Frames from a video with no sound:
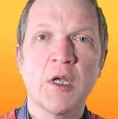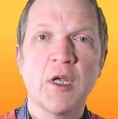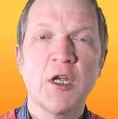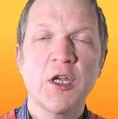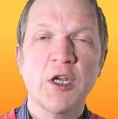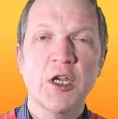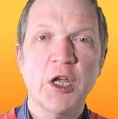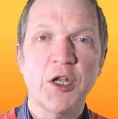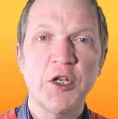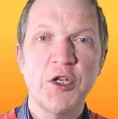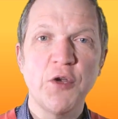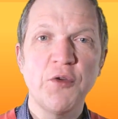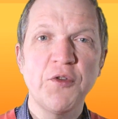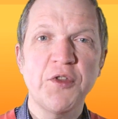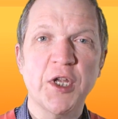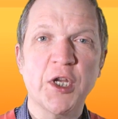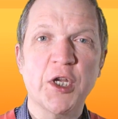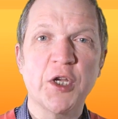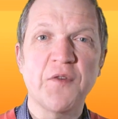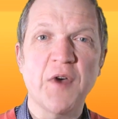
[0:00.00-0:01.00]
Can you
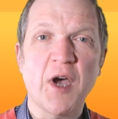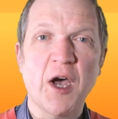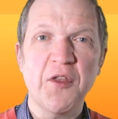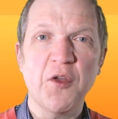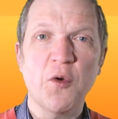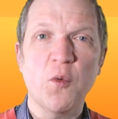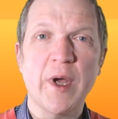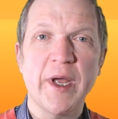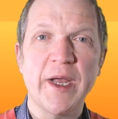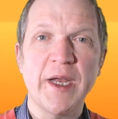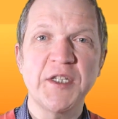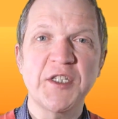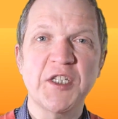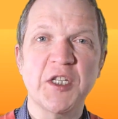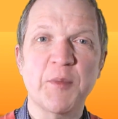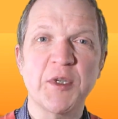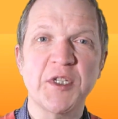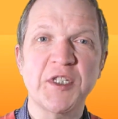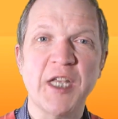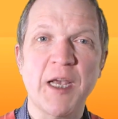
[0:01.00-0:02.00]
think of other ways
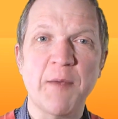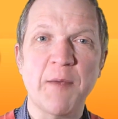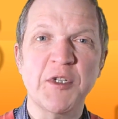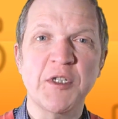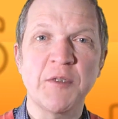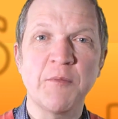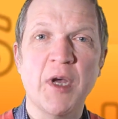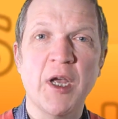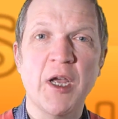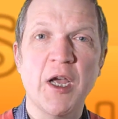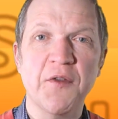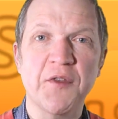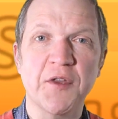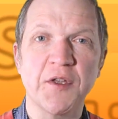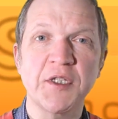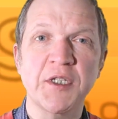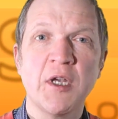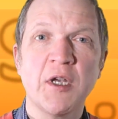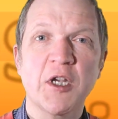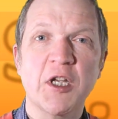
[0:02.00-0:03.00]
that perception by
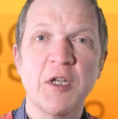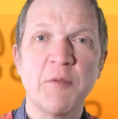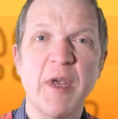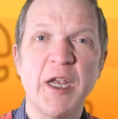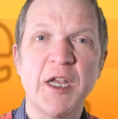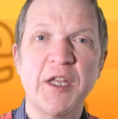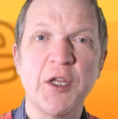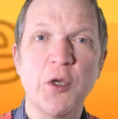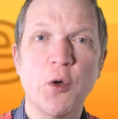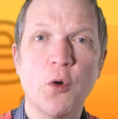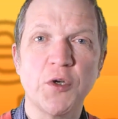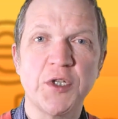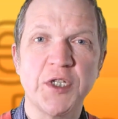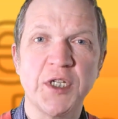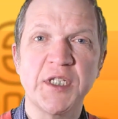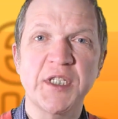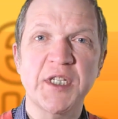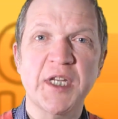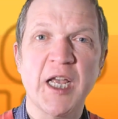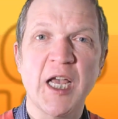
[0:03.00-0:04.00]
others can make the
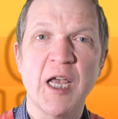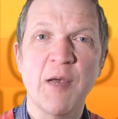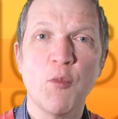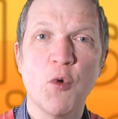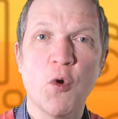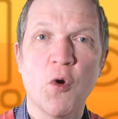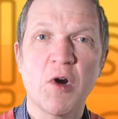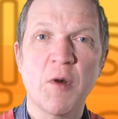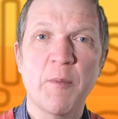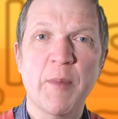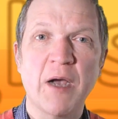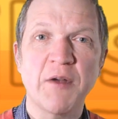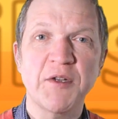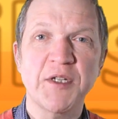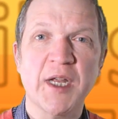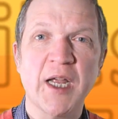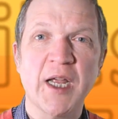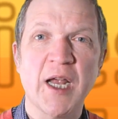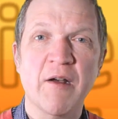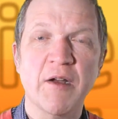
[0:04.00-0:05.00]
audience care more about a
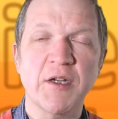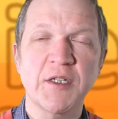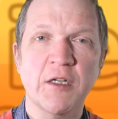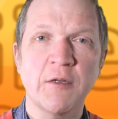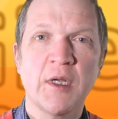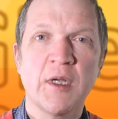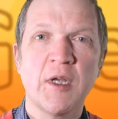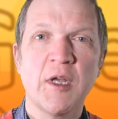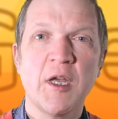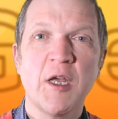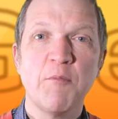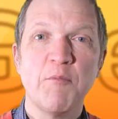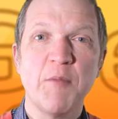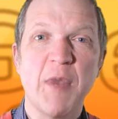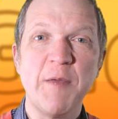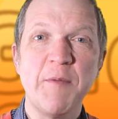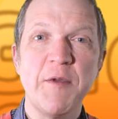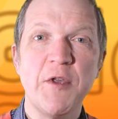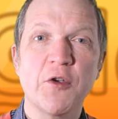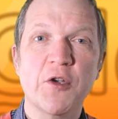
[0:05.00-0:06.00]
character?
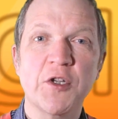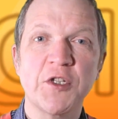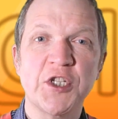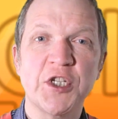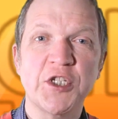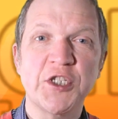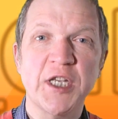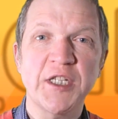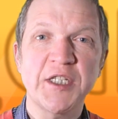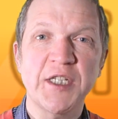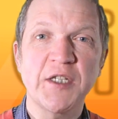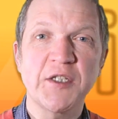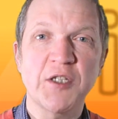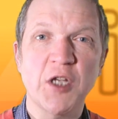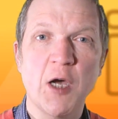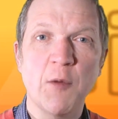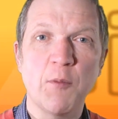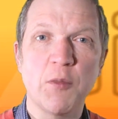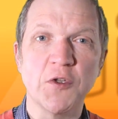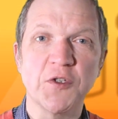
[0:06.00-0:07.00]
Maybe you can suggest
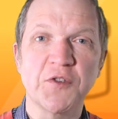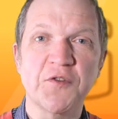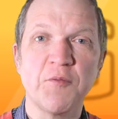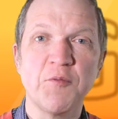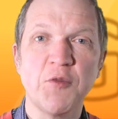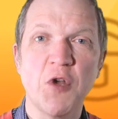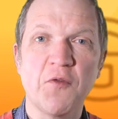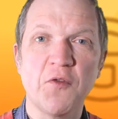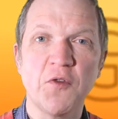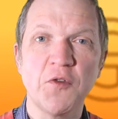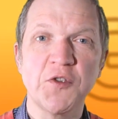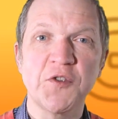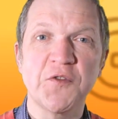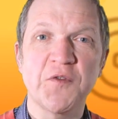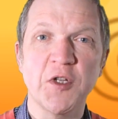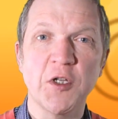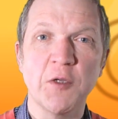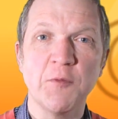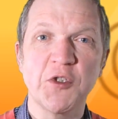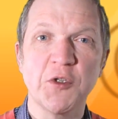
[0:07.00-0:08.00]
examples from novels,
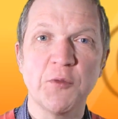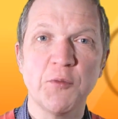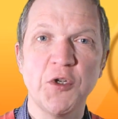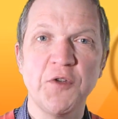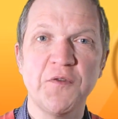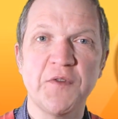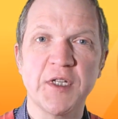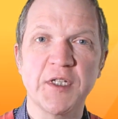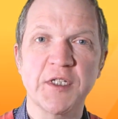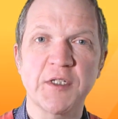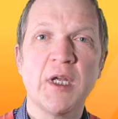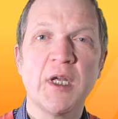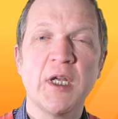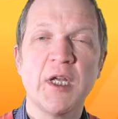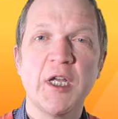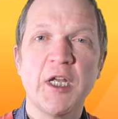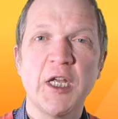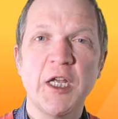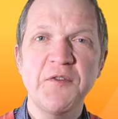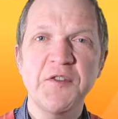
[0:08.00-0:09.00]
films, or movies.
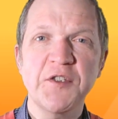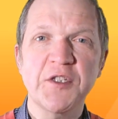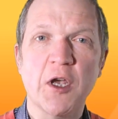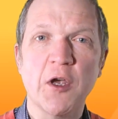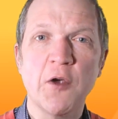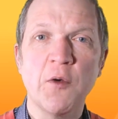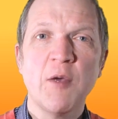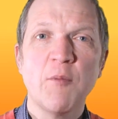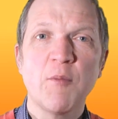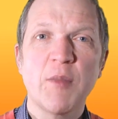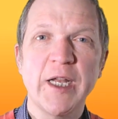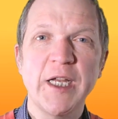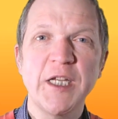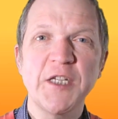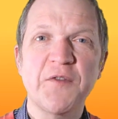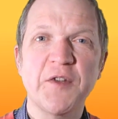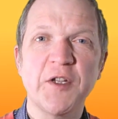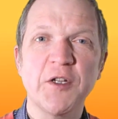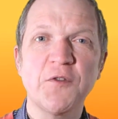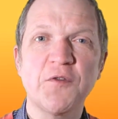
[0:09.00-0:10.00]
If so, please
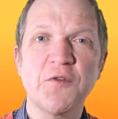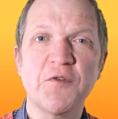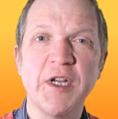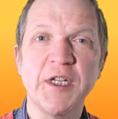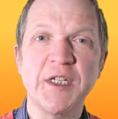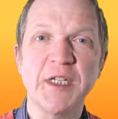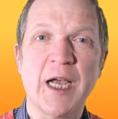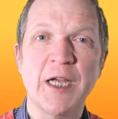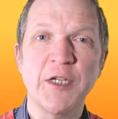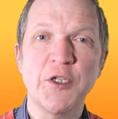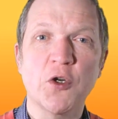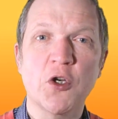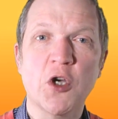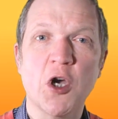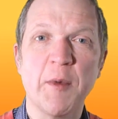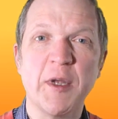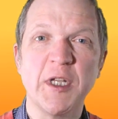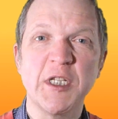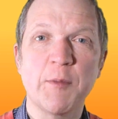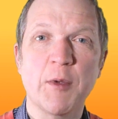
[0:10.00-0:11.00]
feel free to add your
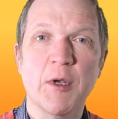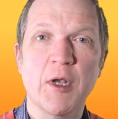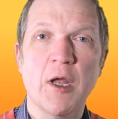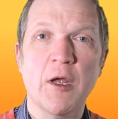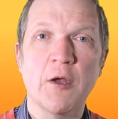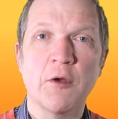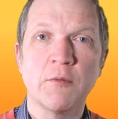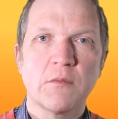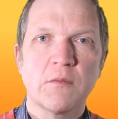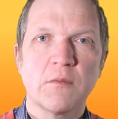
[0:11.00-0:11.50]
comments below.